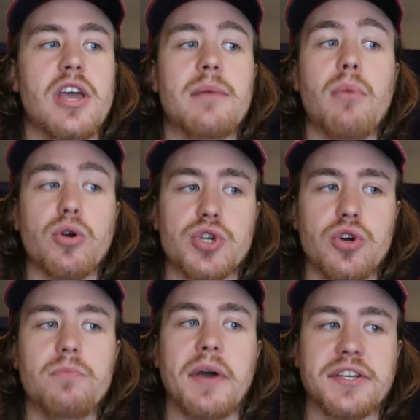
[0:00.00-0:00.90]

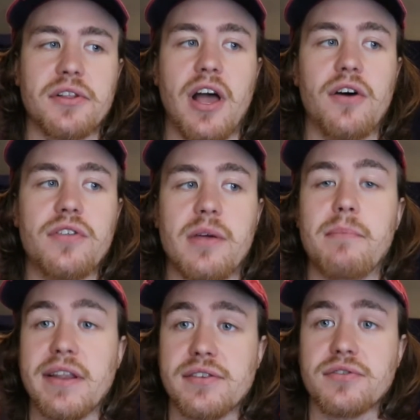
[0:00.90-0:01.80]
Emotional, mental health, and
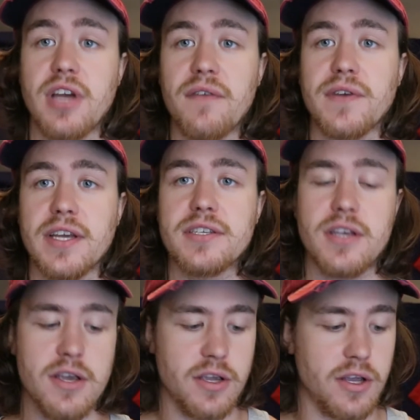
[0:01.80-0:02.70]
mental toughness,
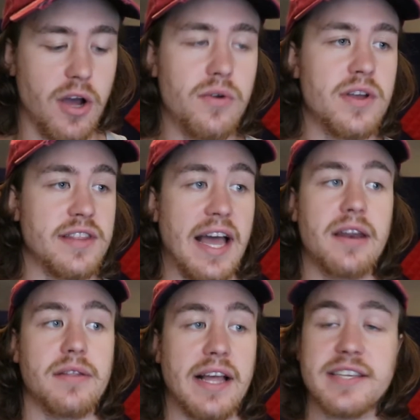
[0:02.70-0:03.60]

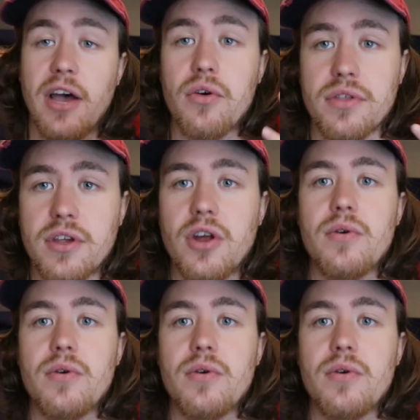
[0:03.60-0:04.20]
that's health.